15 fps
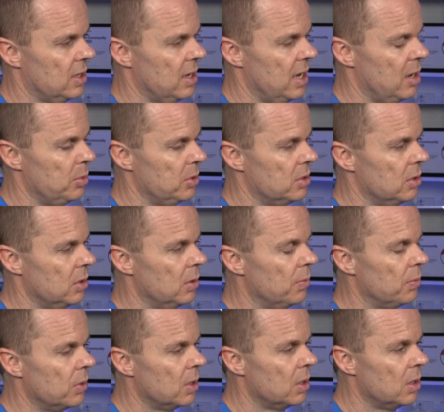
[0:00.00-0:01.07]
capital.
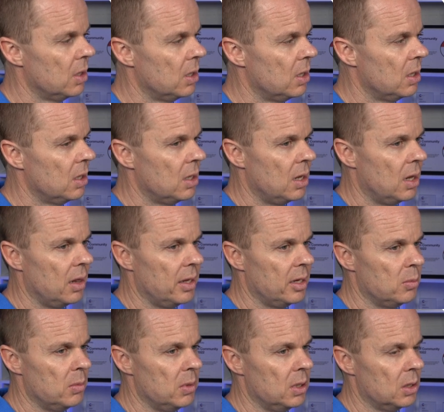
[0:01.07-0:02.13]

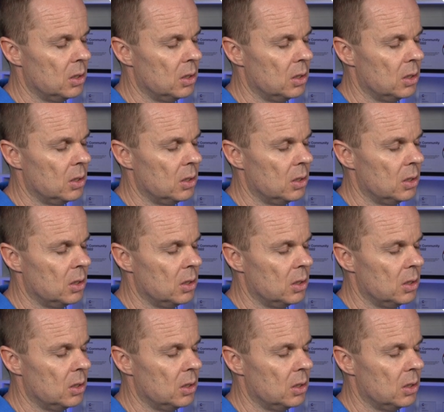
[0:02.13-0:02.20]
Let me